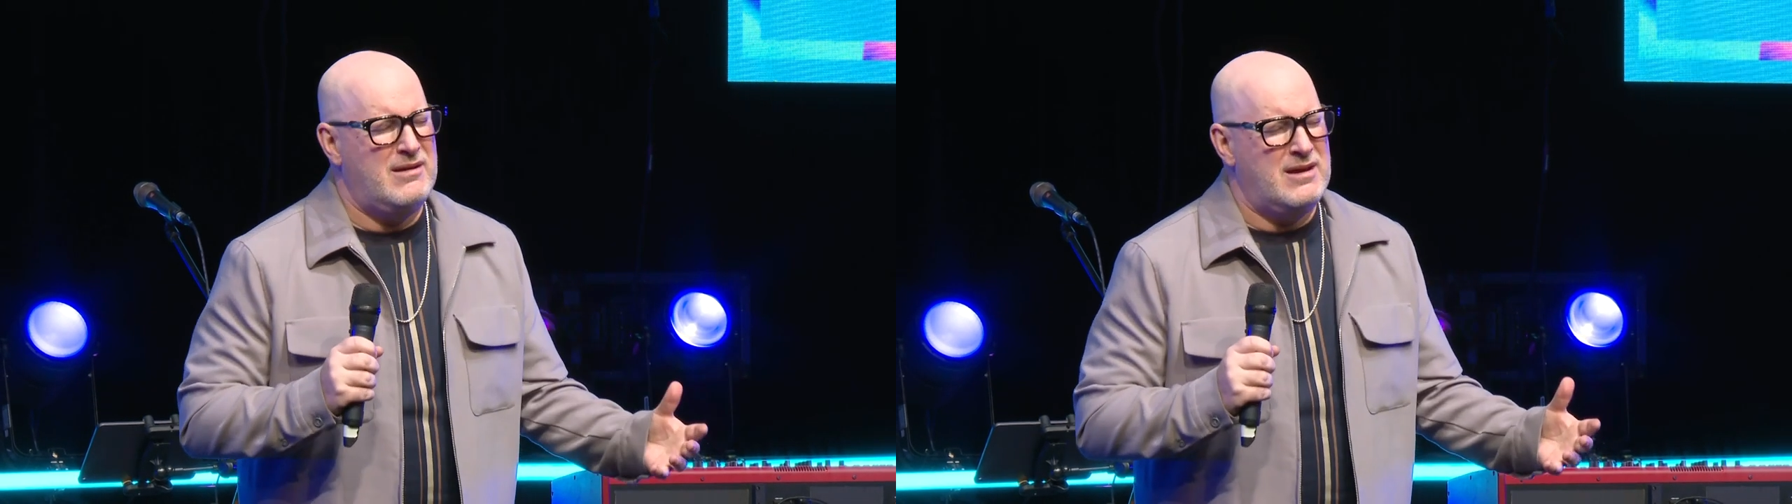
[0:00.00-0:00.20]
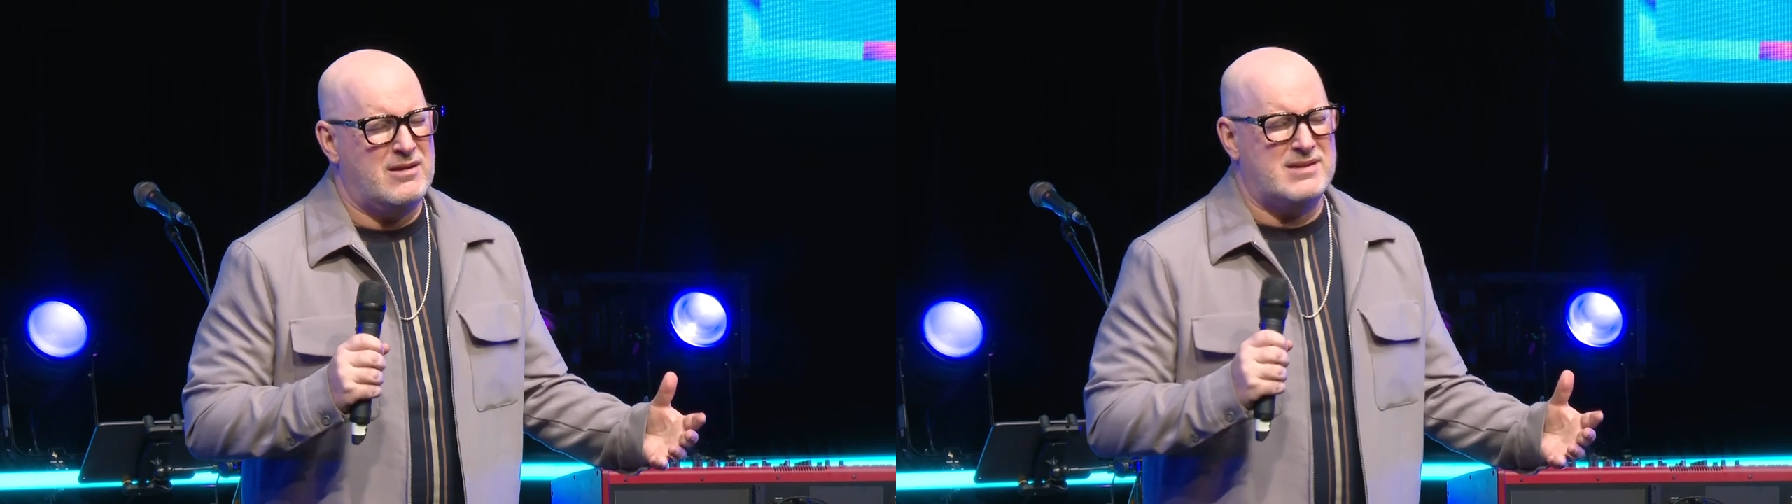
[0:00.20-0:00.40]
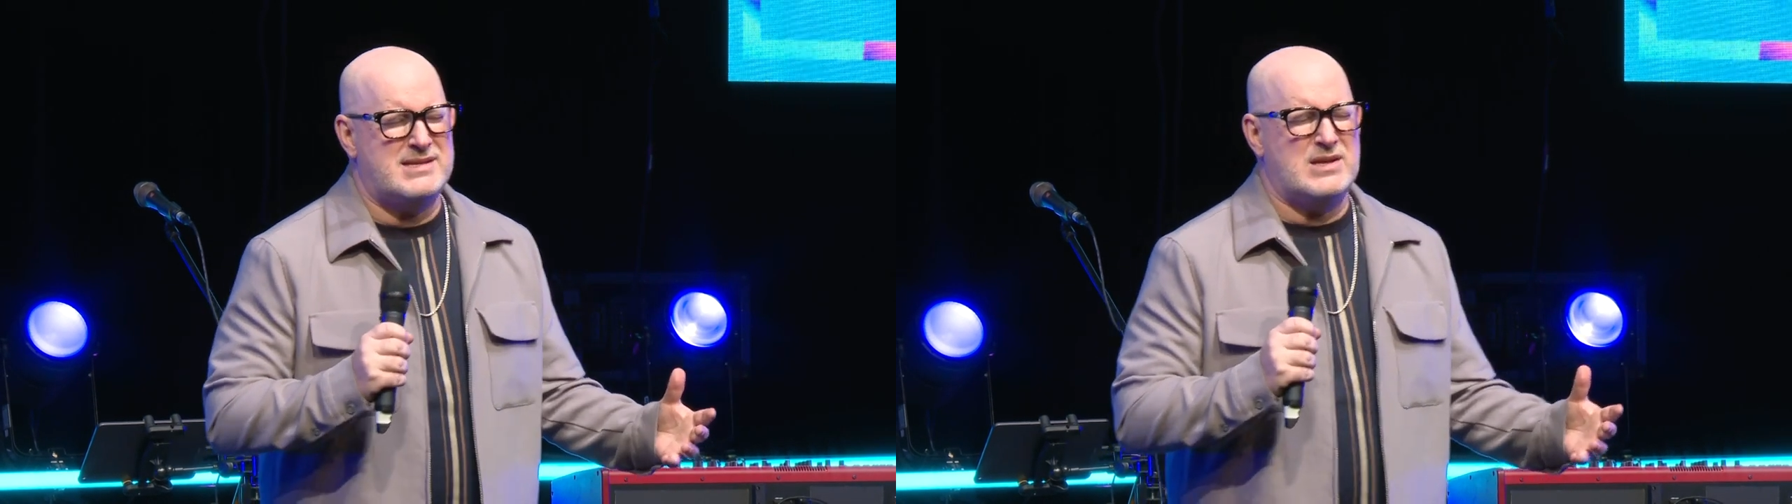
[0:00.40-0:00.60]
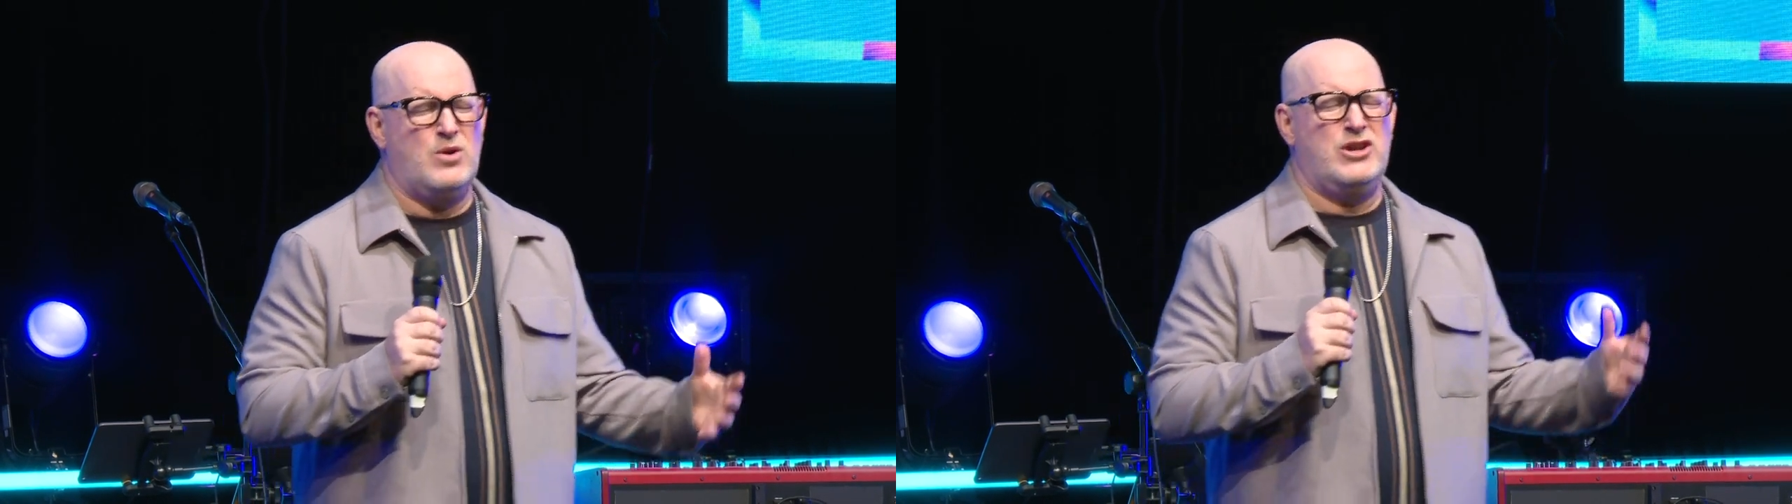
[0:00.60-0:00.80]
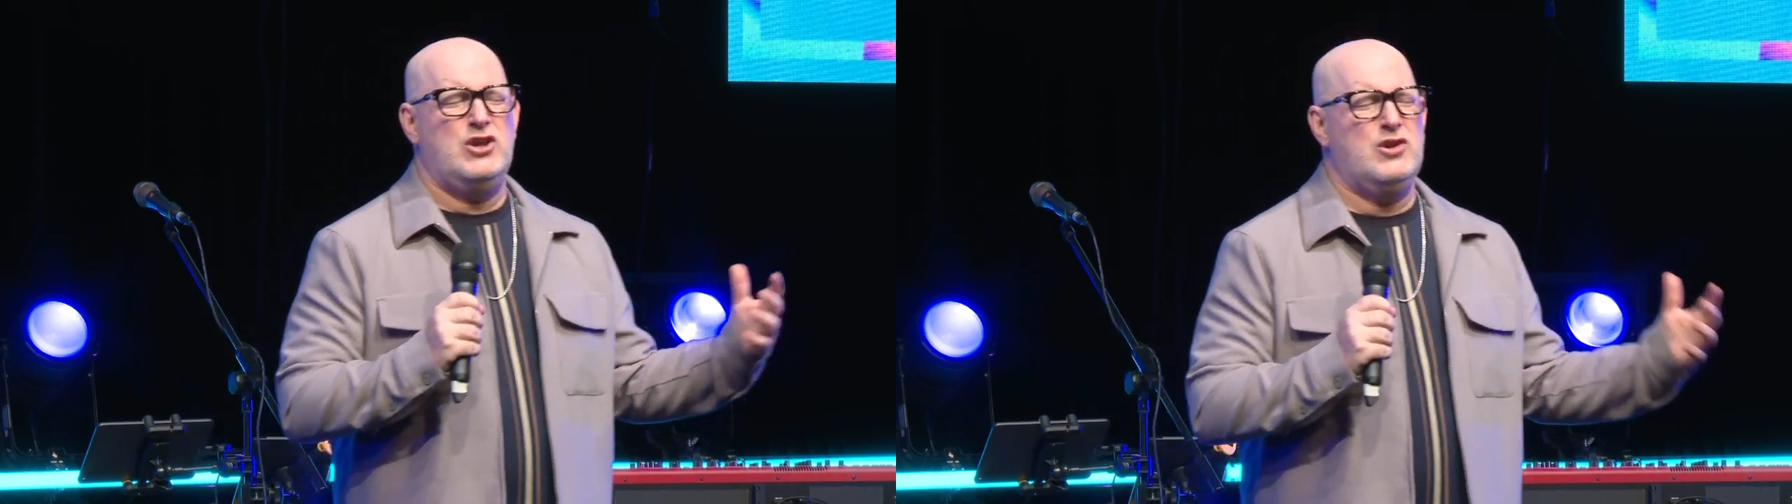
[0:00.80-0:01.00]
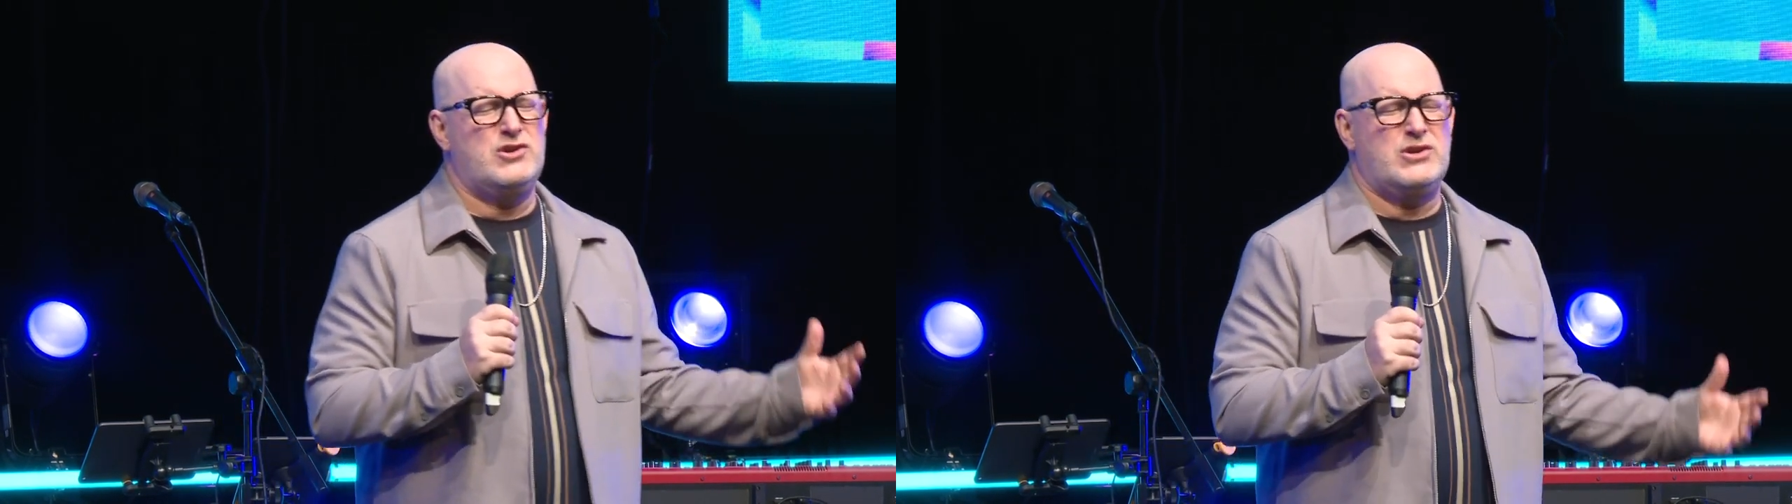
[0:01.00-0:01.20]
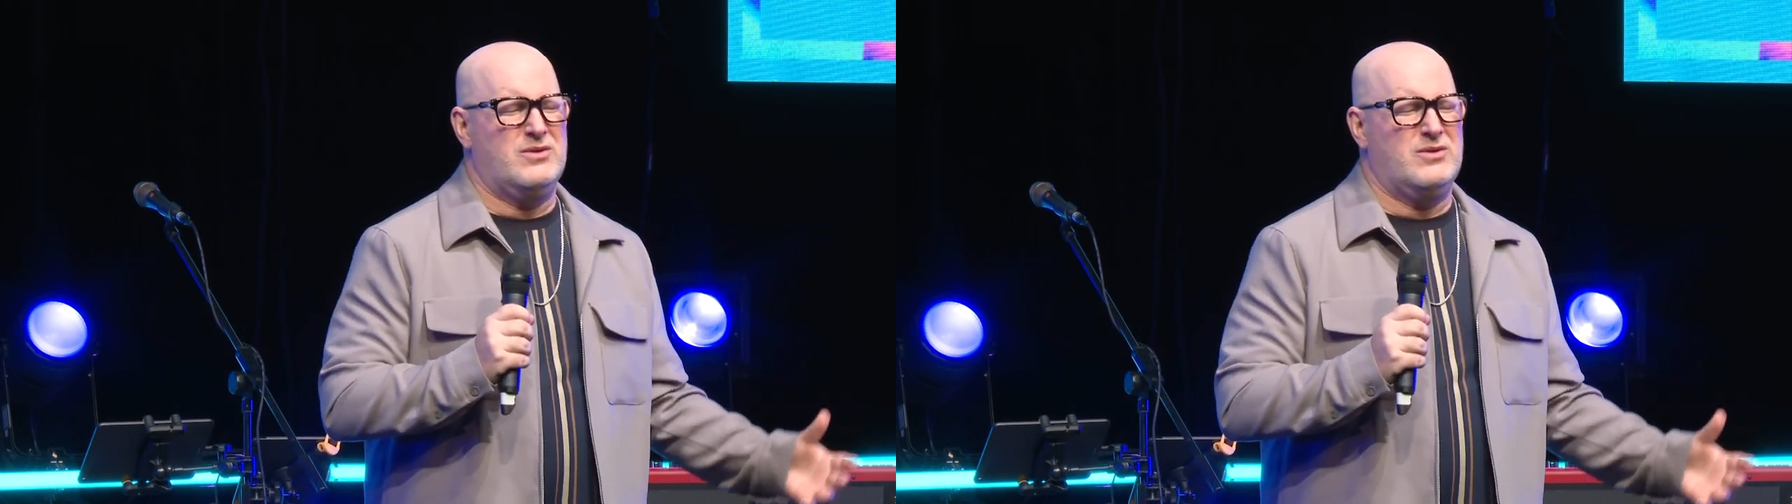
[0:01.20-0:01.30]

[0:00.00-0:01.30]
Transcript: God says, I want to use you.